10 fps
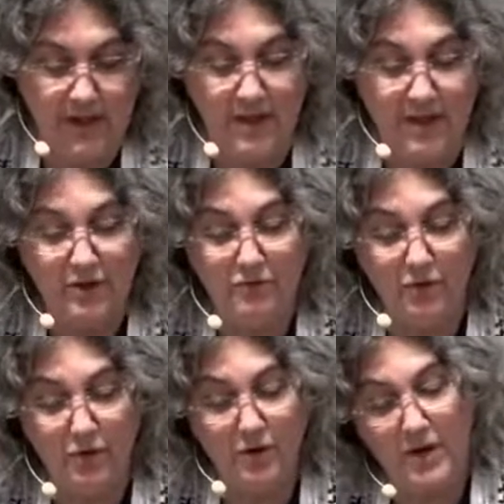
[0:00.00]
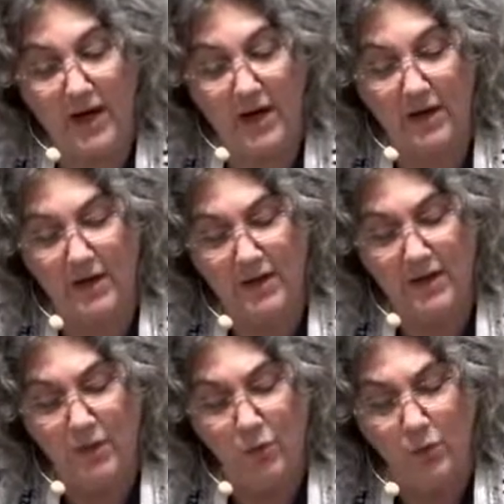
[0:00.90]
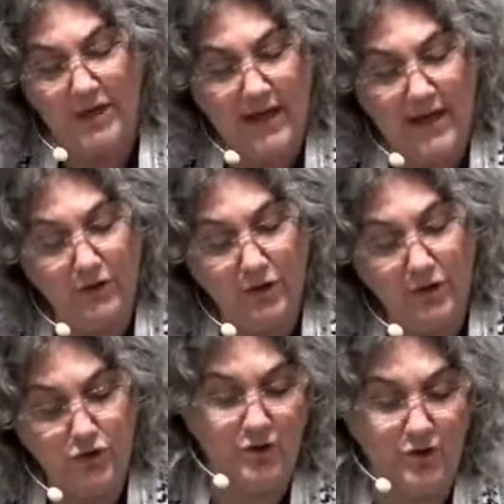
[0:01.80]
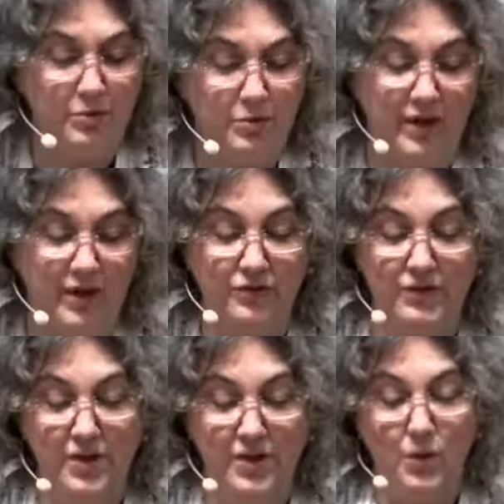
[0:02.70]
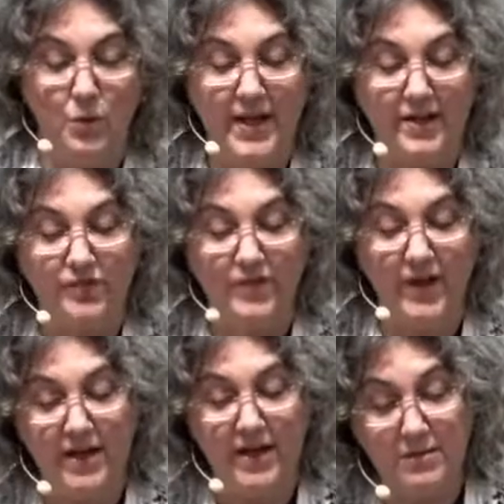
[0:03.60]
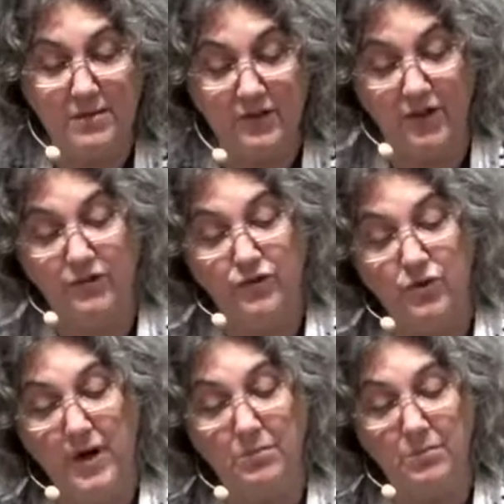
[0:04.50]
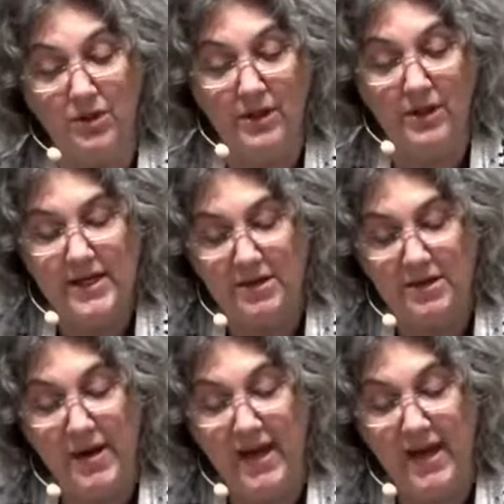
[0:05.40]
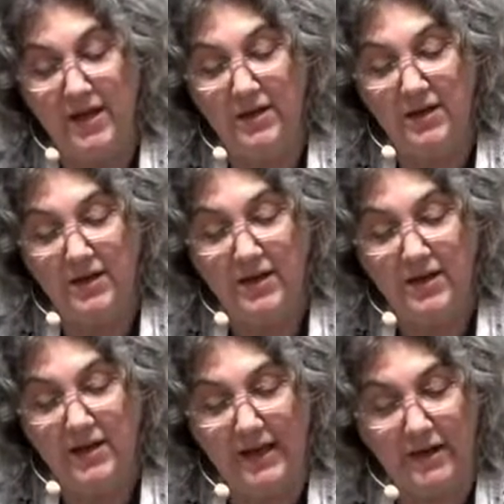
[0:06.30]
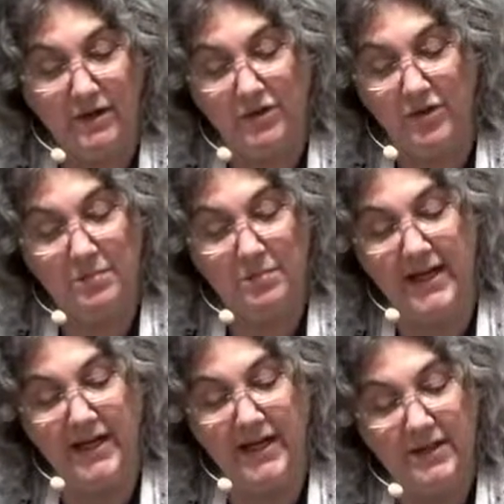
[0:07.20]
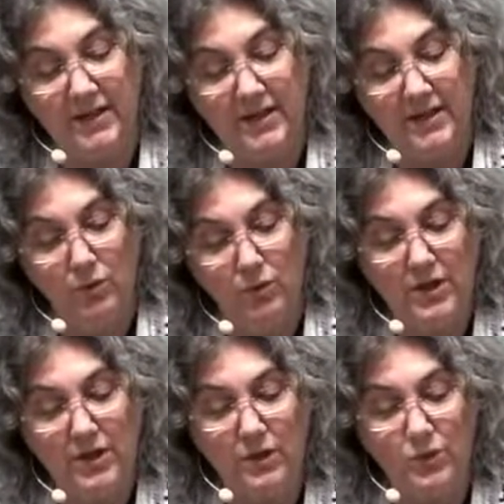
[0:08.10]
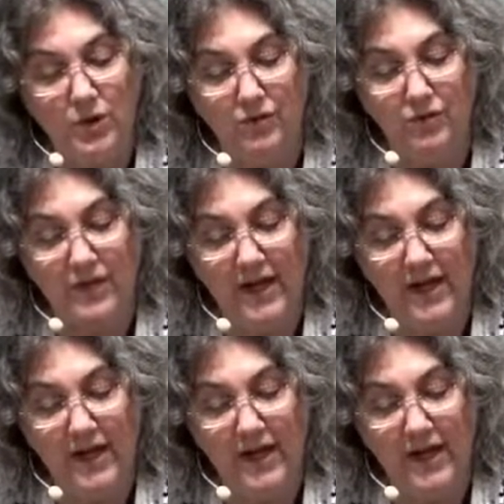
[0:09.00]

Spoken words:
Therefore, O God, when doubt troubles us, when anxiety makes us tremble, and pain clouds the mind, we look inward for the